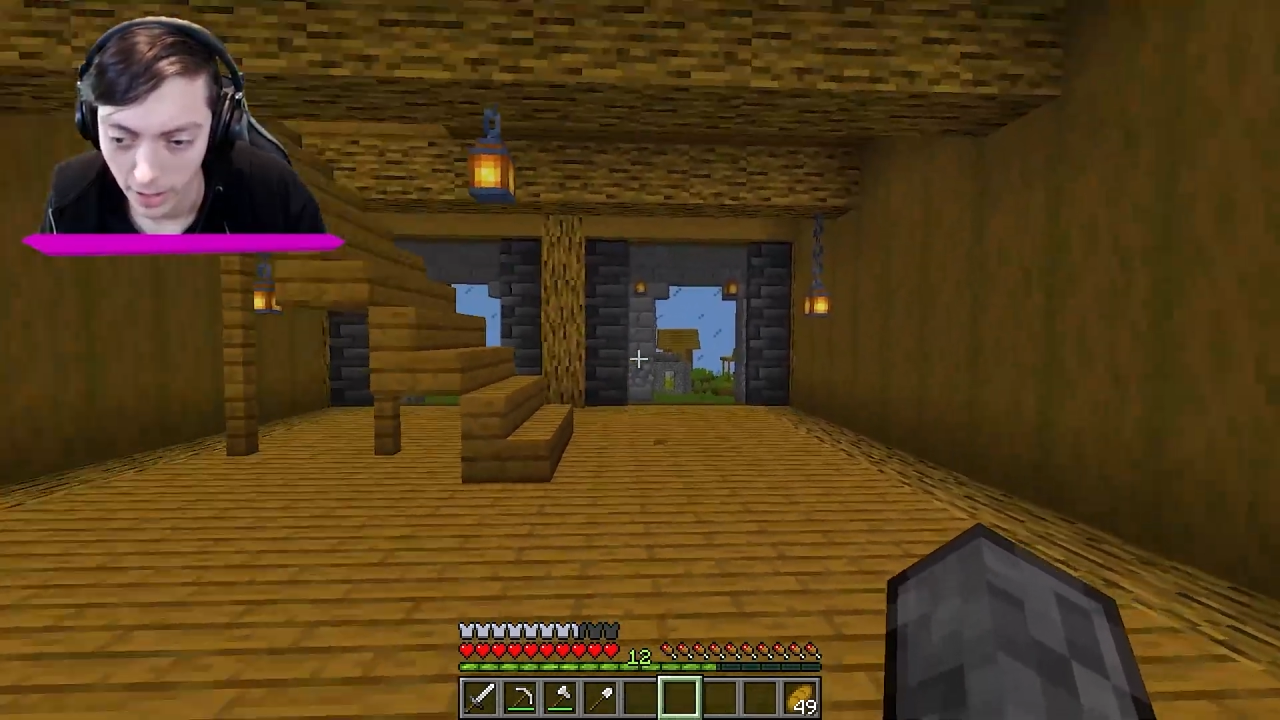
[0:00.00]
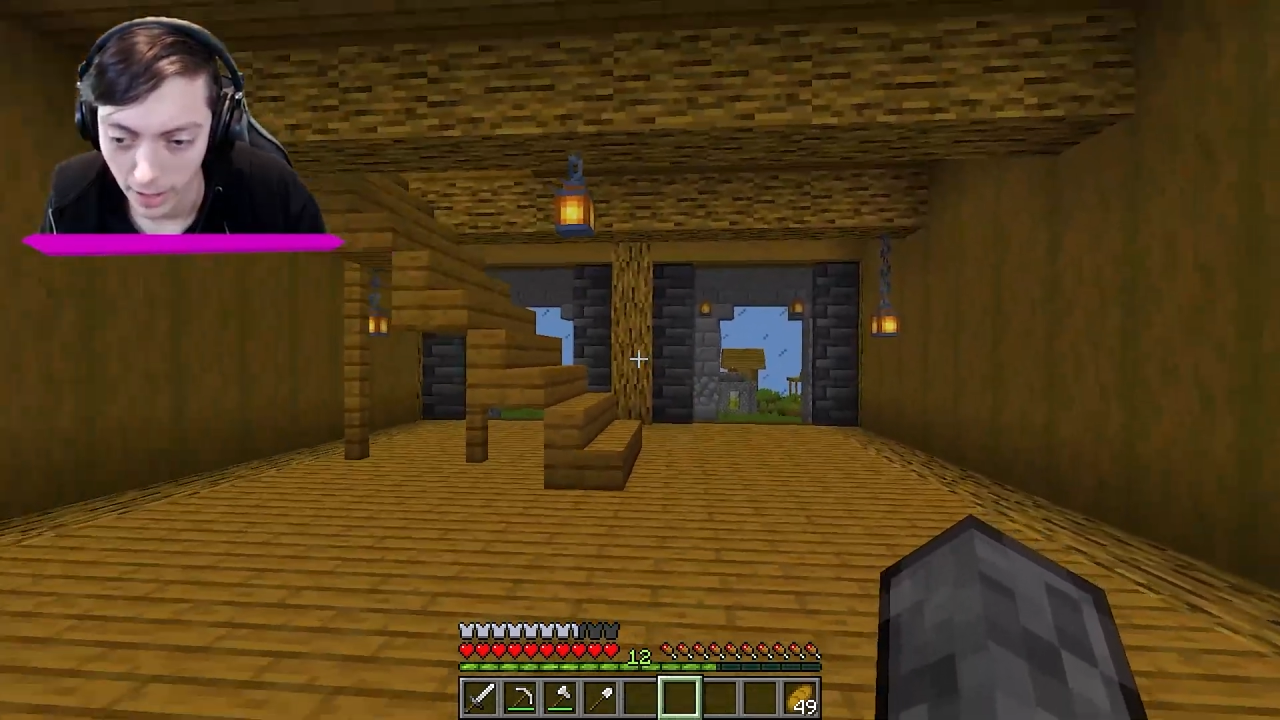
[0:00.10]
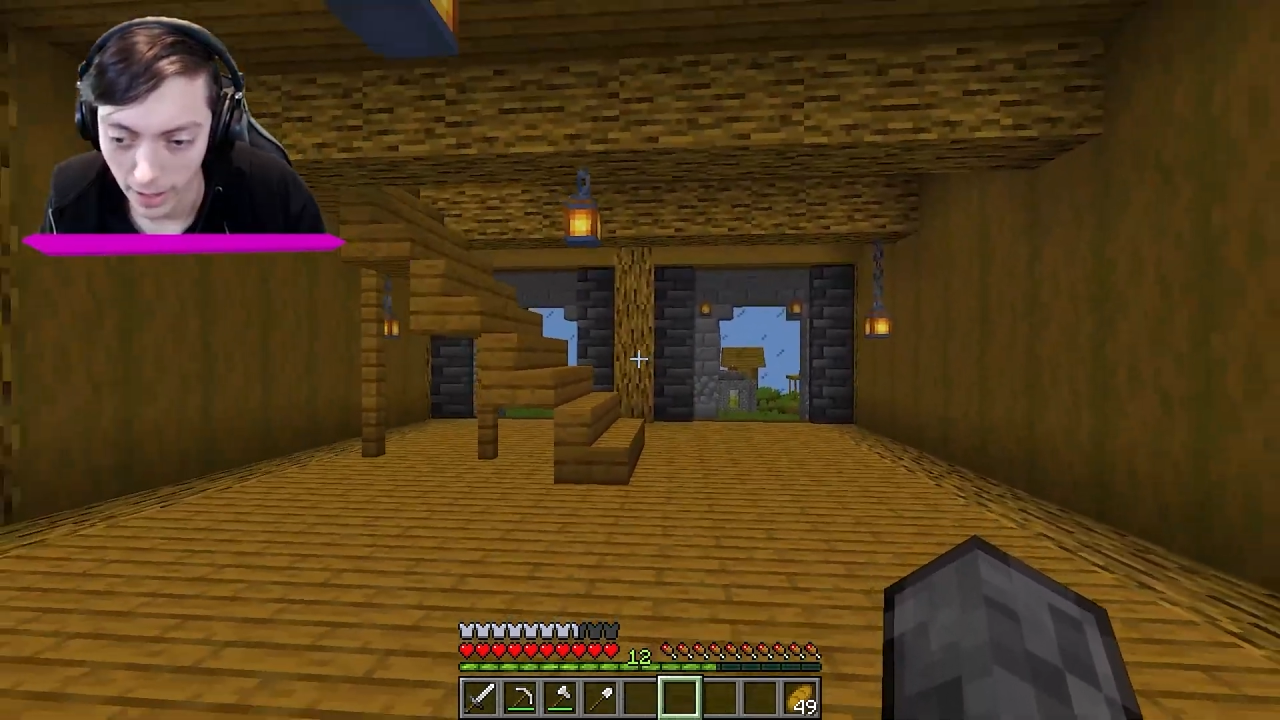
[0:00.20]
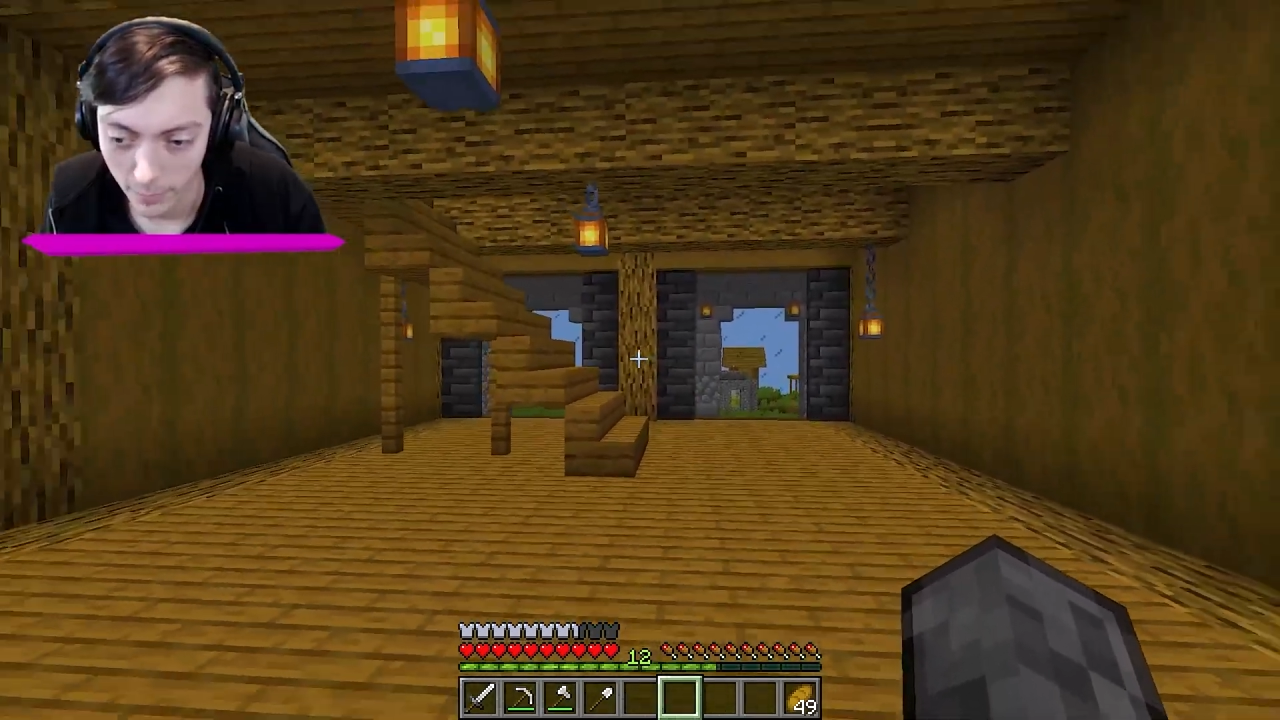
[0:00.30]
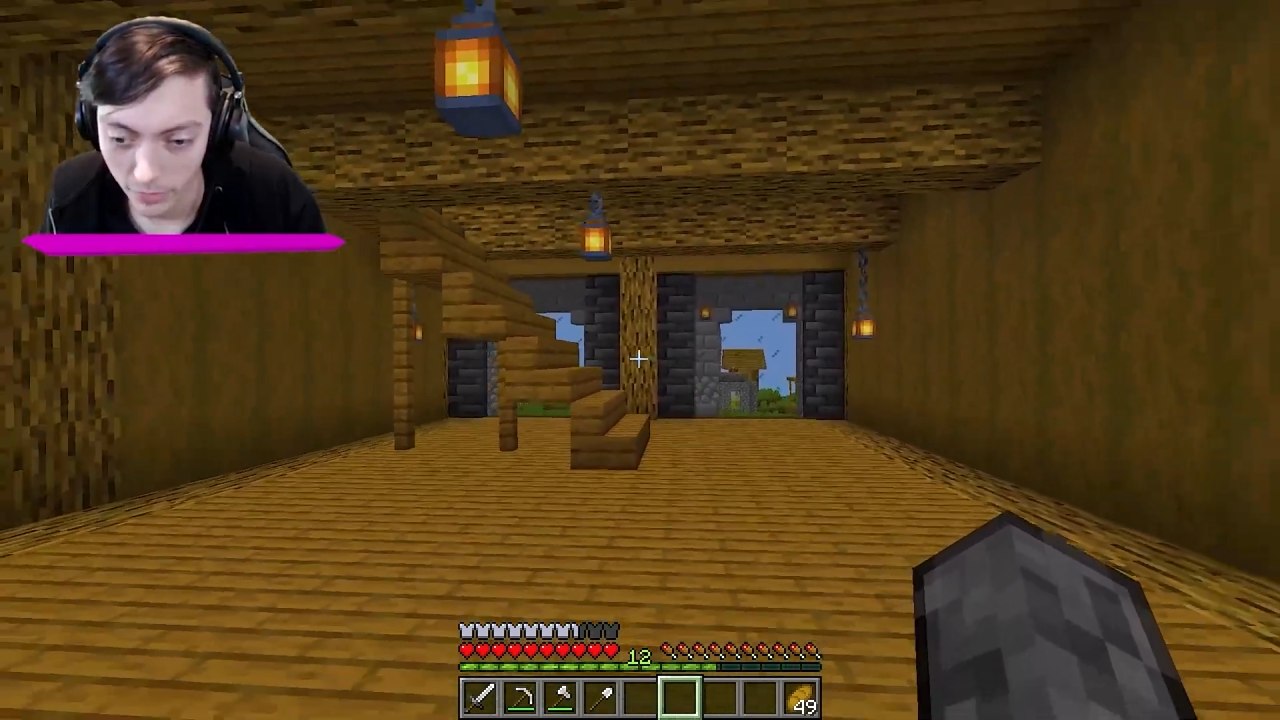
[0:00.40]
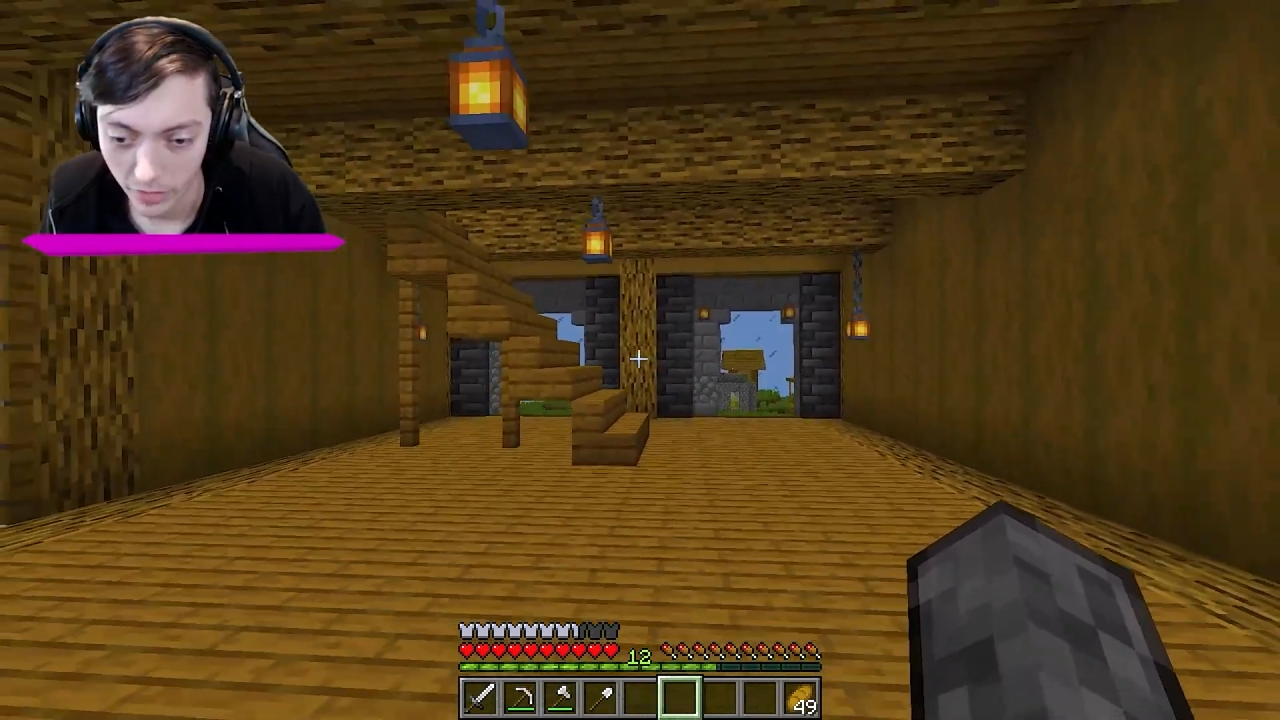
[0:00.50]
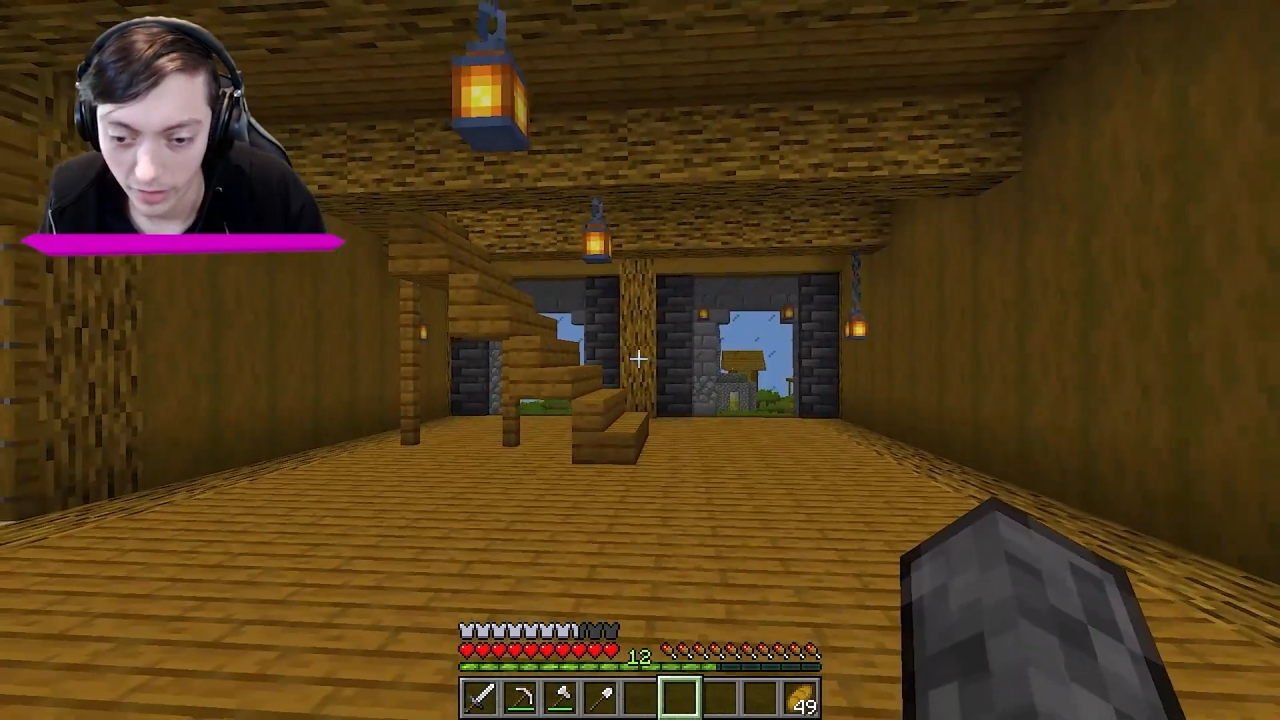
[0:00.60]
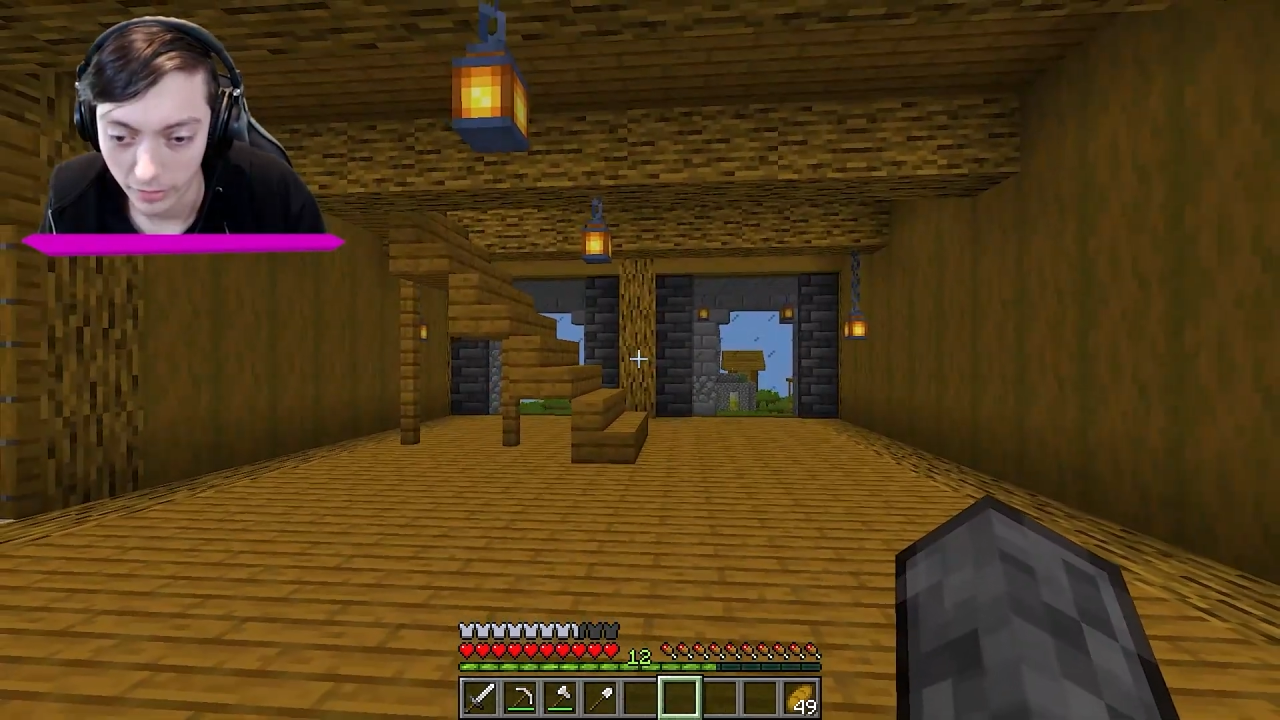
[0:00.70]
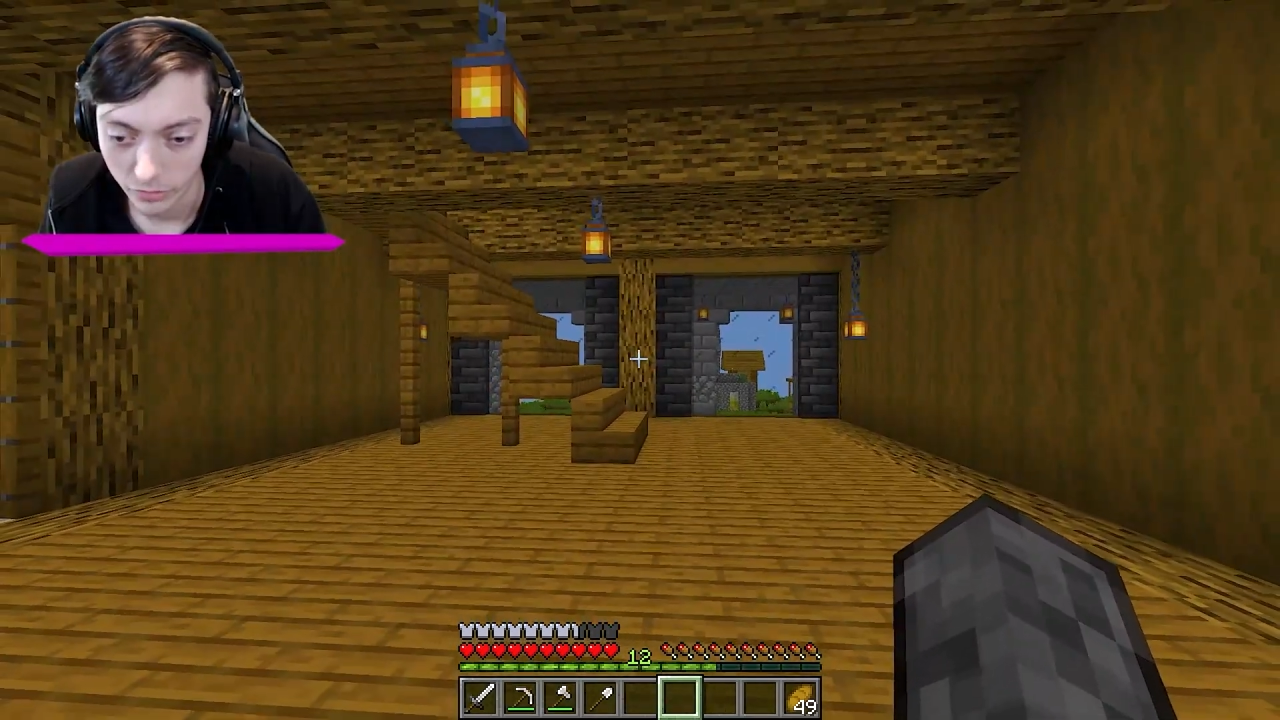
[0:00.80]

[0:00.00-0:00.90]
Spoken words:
empty.